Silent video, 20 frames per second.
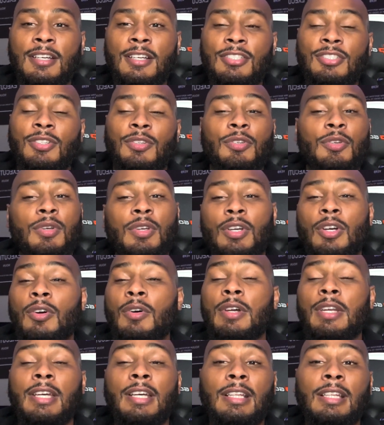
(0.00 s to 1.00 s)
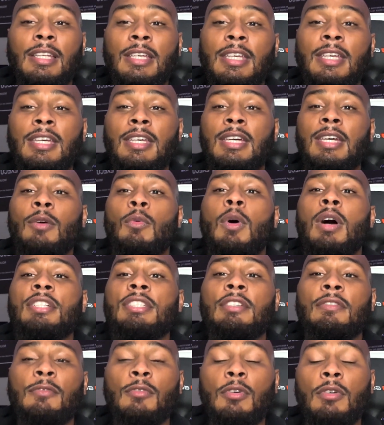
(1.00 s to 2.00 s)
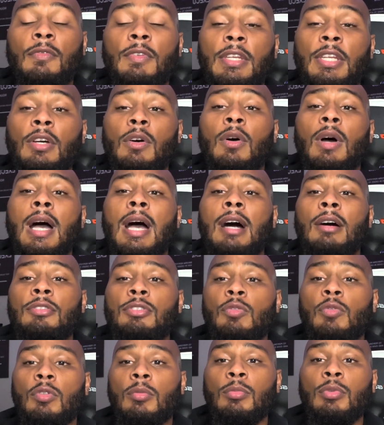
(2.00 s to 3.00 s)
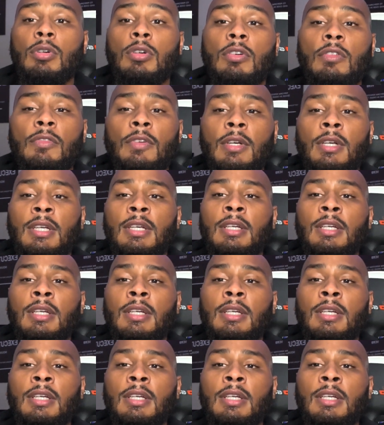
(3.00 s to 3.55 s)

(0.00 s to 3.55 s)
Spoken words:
so you can go ahead and click it and watch the full video on how to remove